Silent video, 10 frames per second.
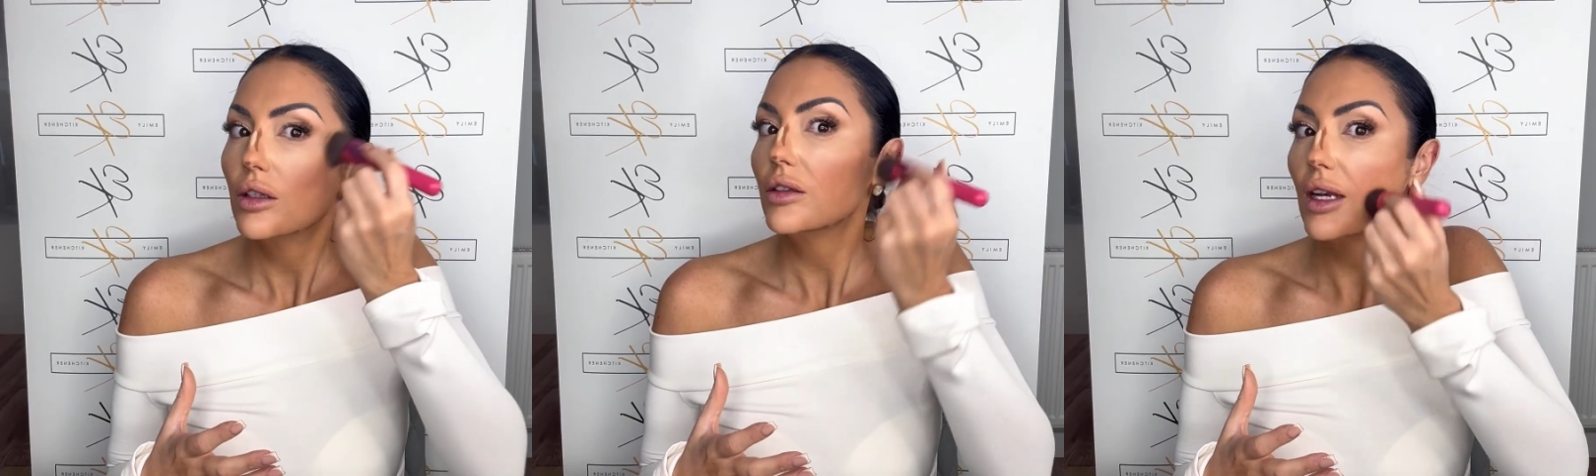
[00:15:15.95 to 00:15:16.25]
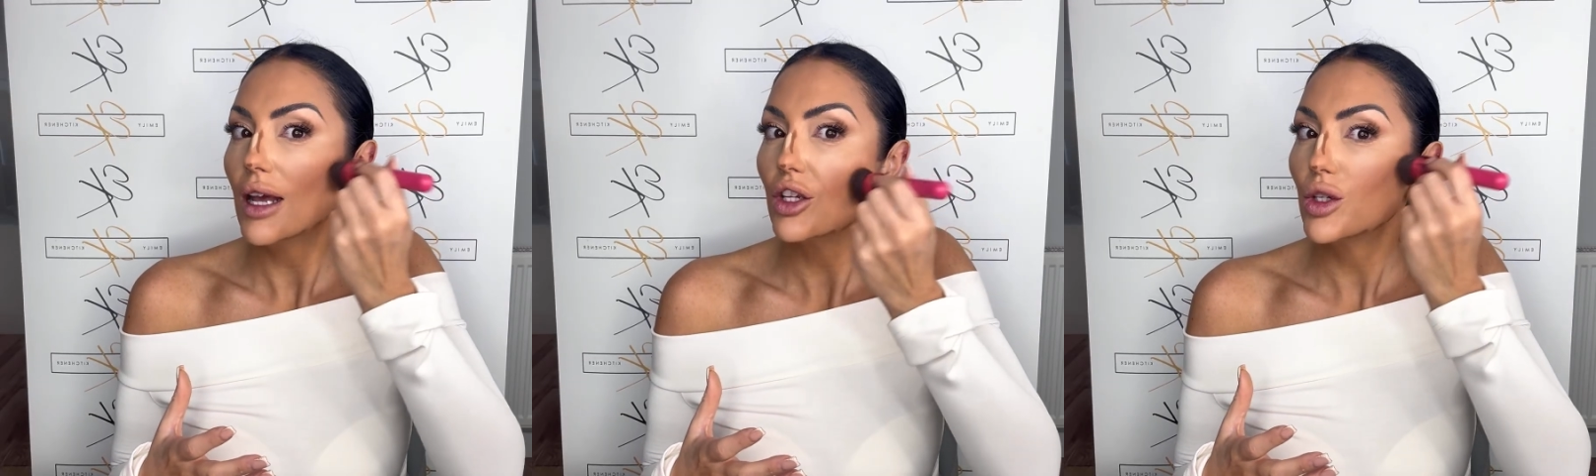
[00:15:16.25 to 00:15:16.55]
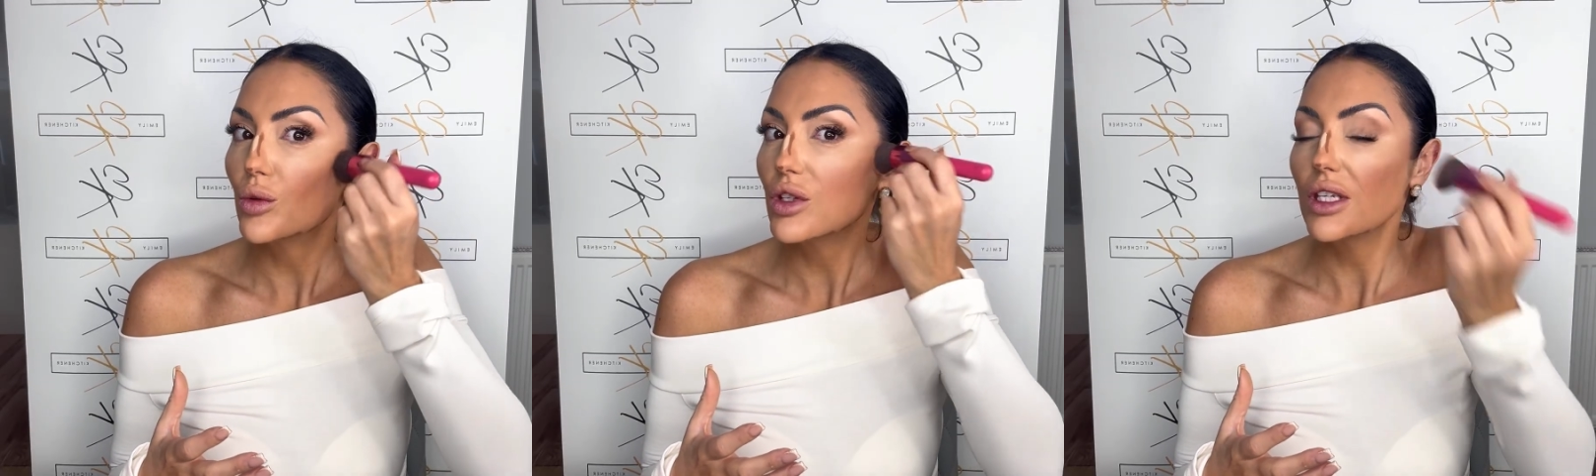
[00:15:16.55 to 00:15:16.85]
the less you
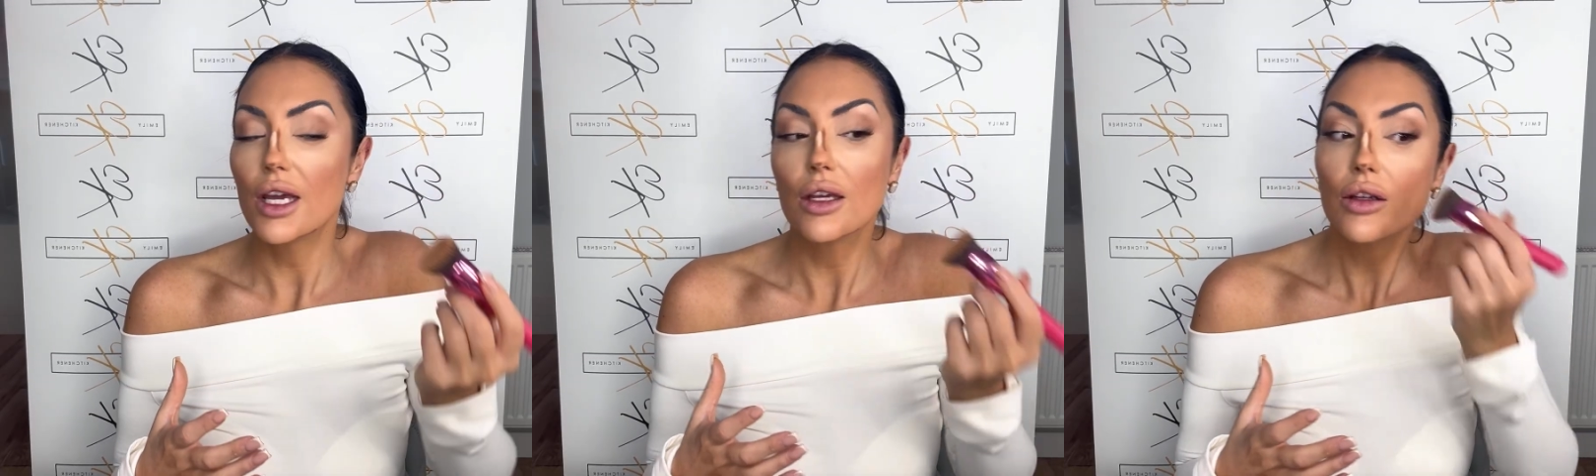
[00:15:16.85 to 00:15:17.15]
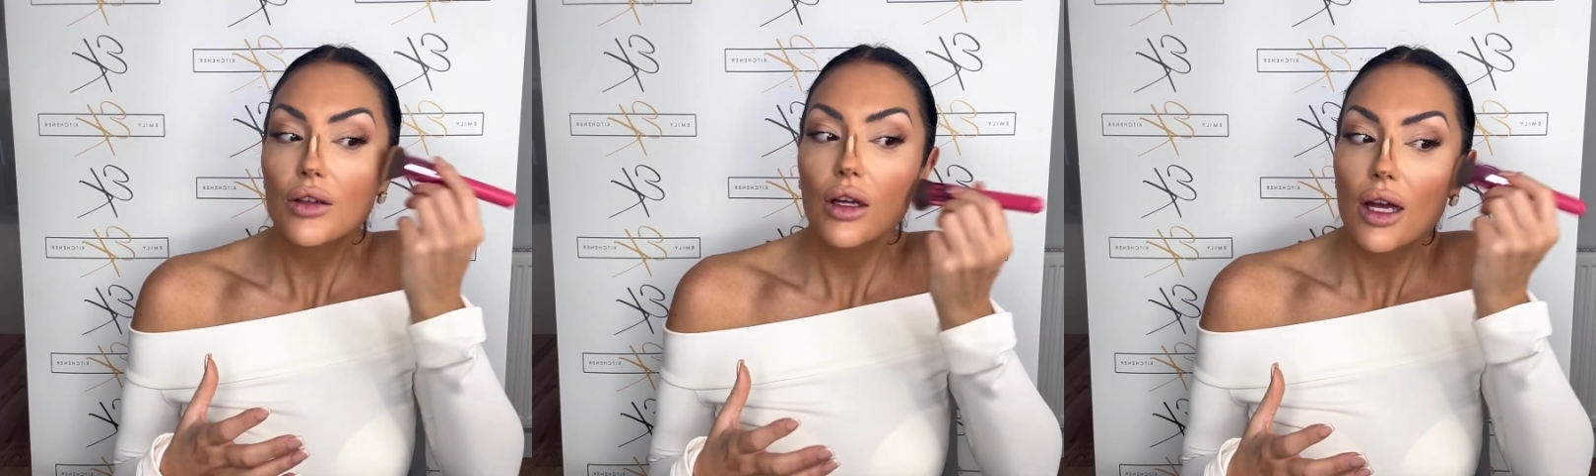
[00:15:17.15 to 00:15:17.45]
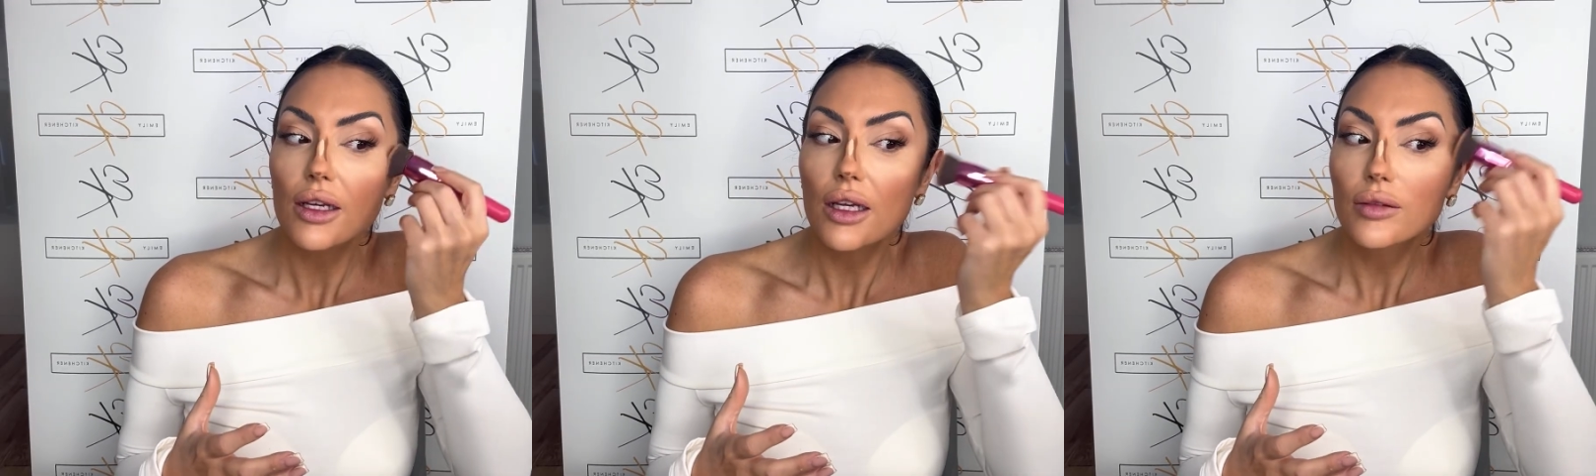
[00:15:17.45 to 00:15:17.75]
will see
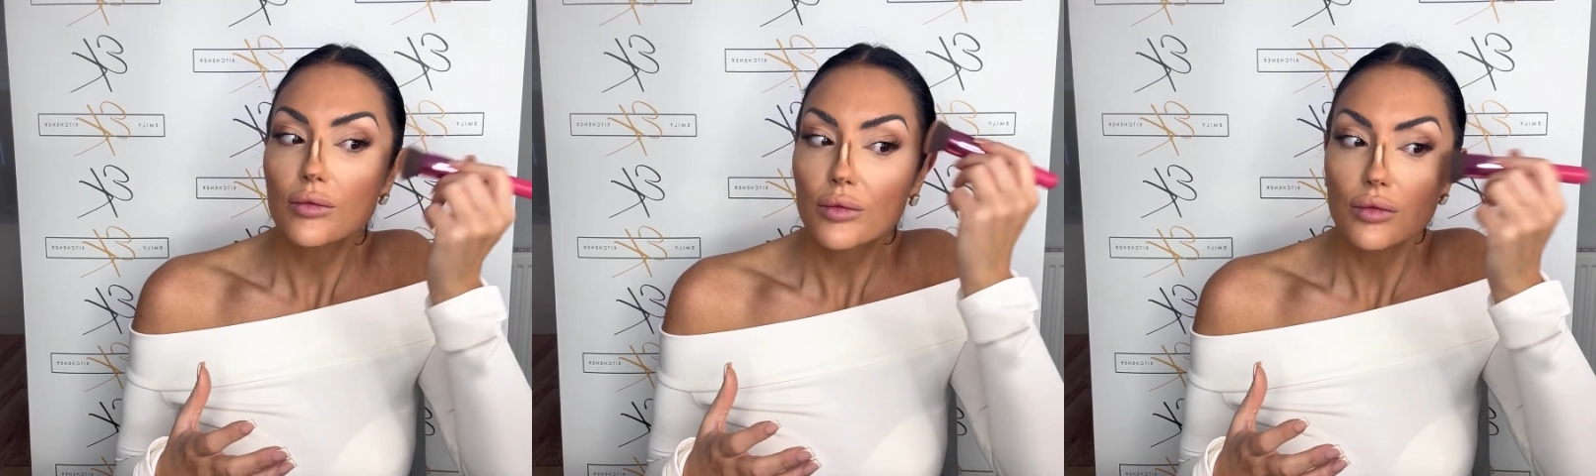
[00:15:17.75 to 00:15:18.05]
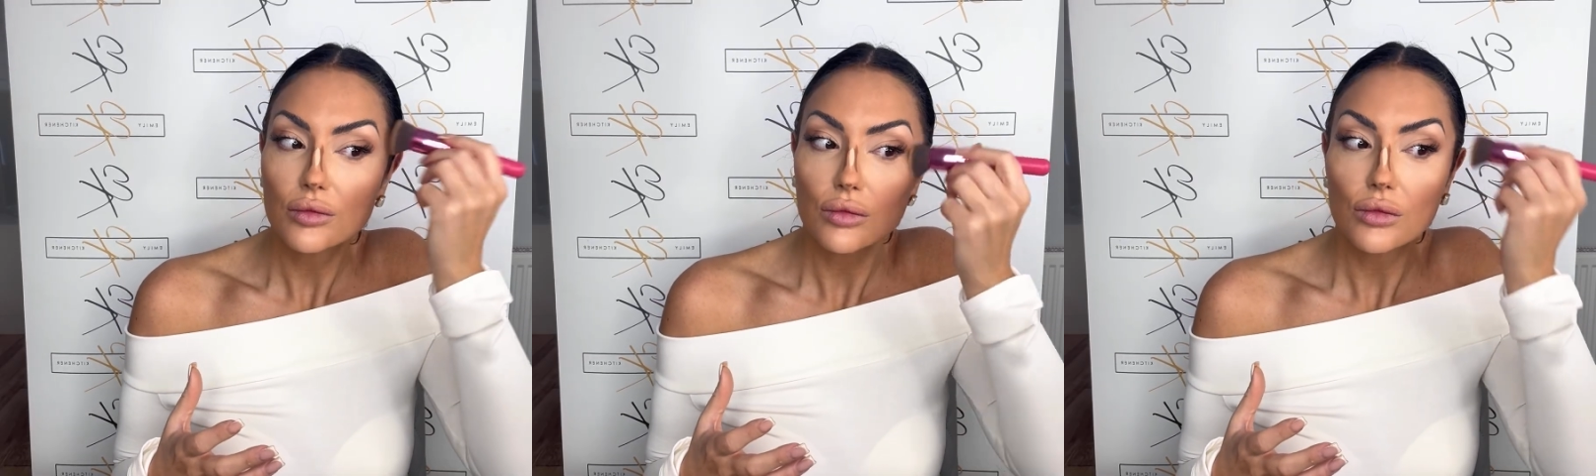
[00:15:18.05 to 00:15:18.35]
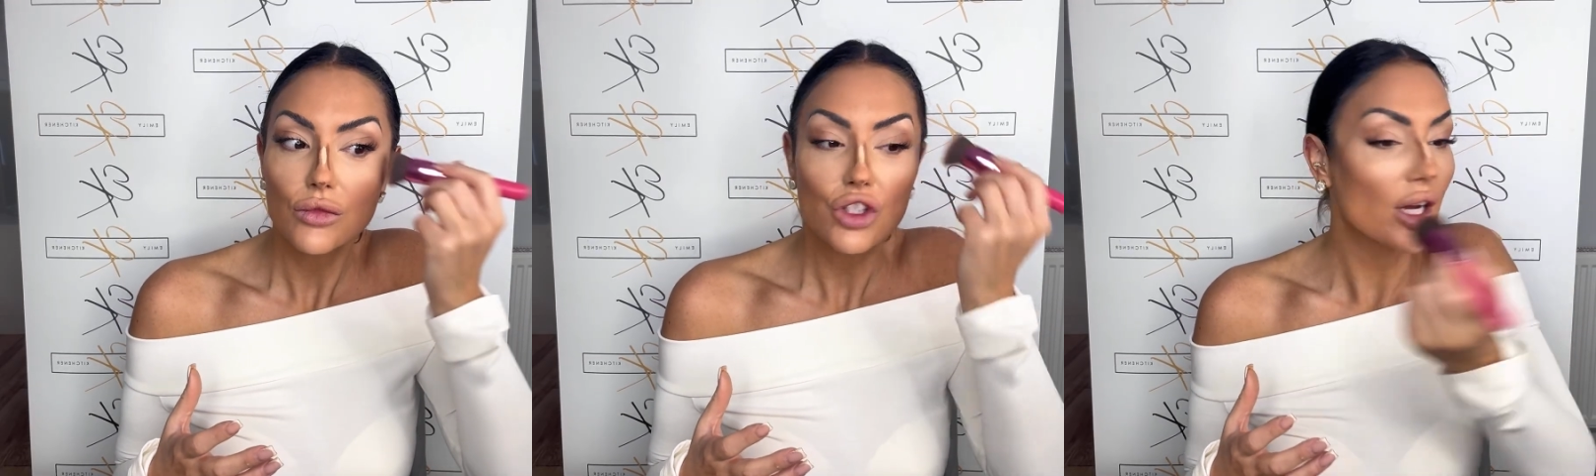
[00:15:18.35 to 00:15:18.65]
any
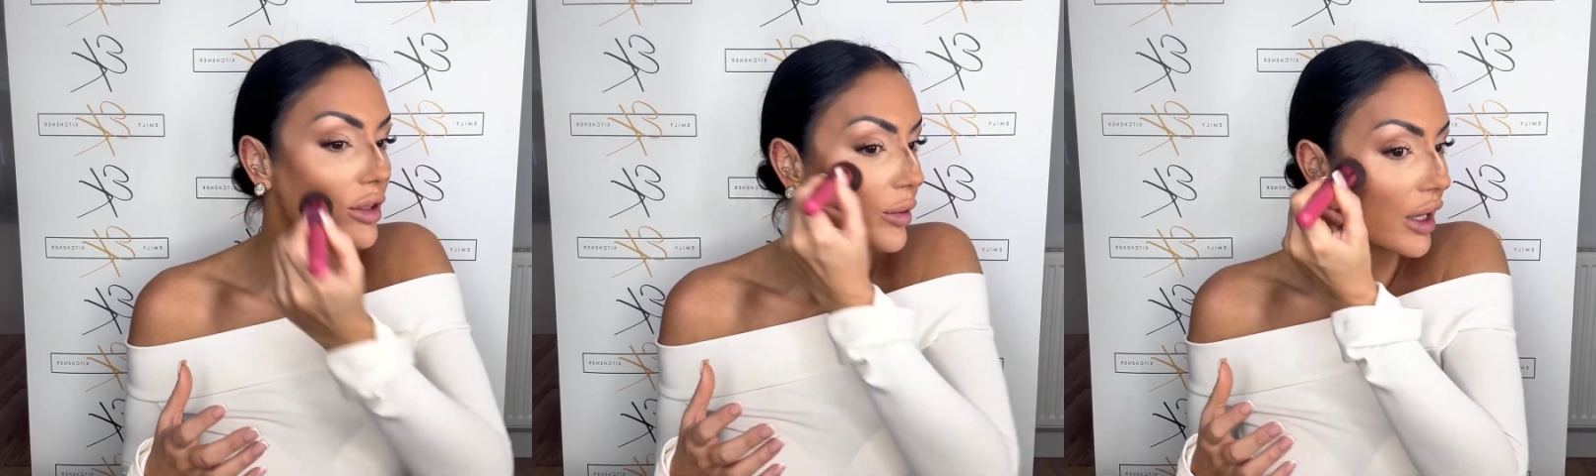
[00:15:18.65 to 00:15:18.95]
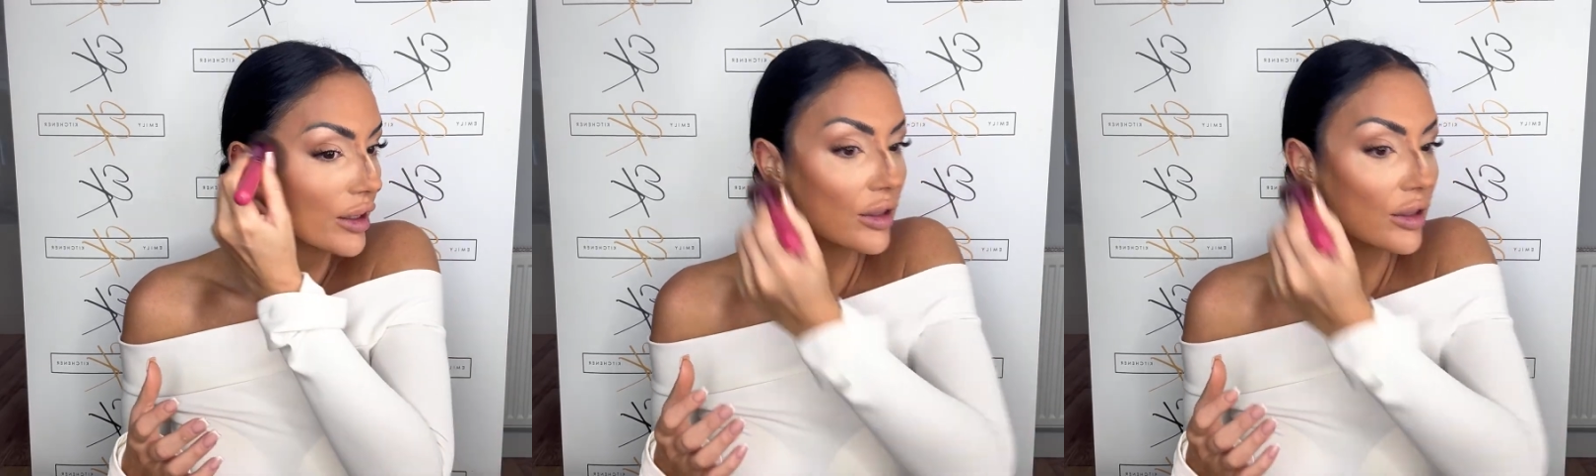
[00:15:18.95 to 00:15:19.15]
shadowing.